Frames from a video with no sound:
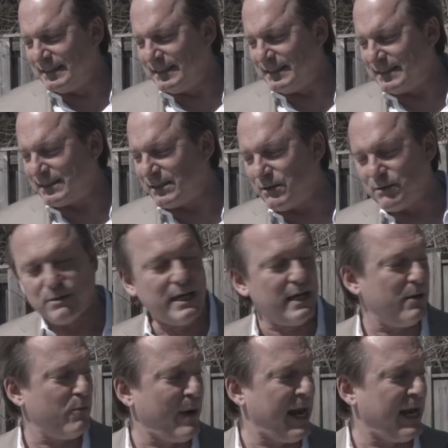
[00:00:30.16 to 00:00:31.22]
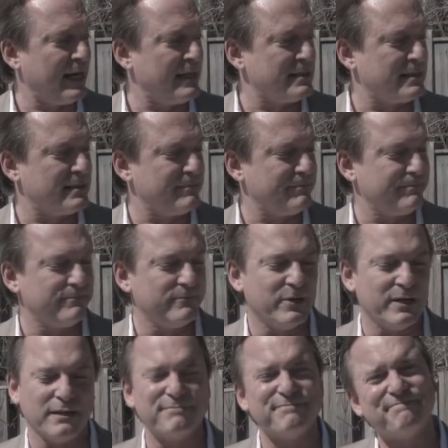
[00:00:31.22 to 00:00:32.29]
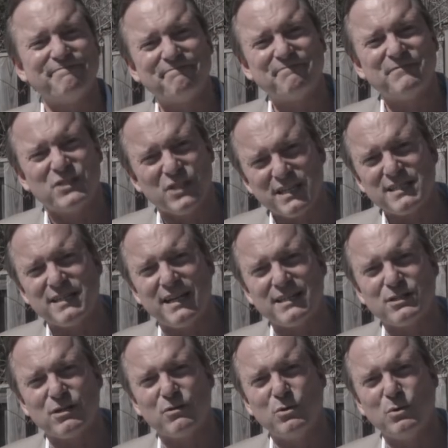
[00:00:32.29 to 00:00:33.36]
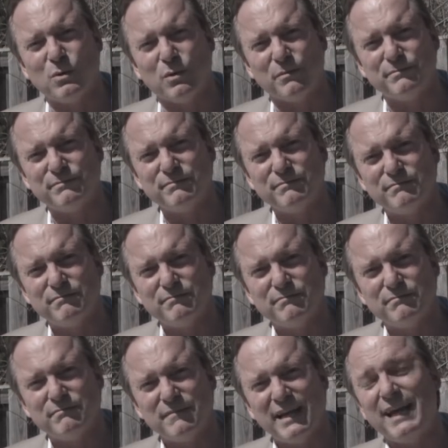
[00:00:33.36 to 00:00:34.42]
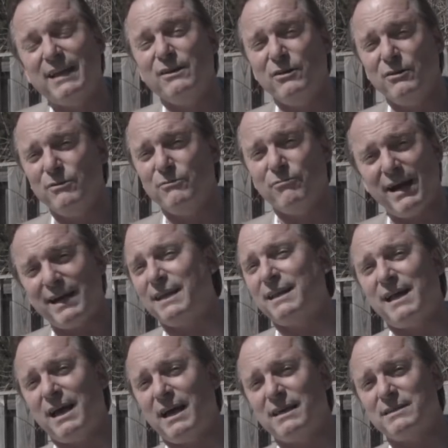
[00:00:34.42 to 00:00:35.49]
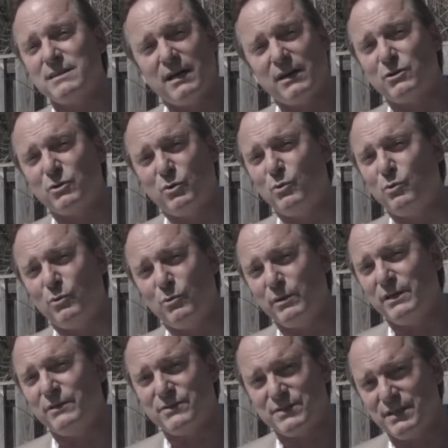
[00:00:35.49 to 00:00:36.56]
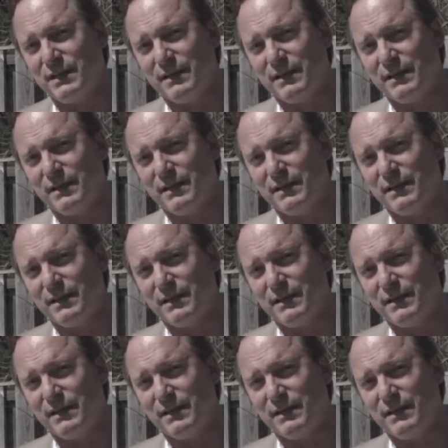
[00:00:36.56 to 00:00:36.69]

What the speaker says: So wagons, well, just not so cool. And you recognize uncool when you see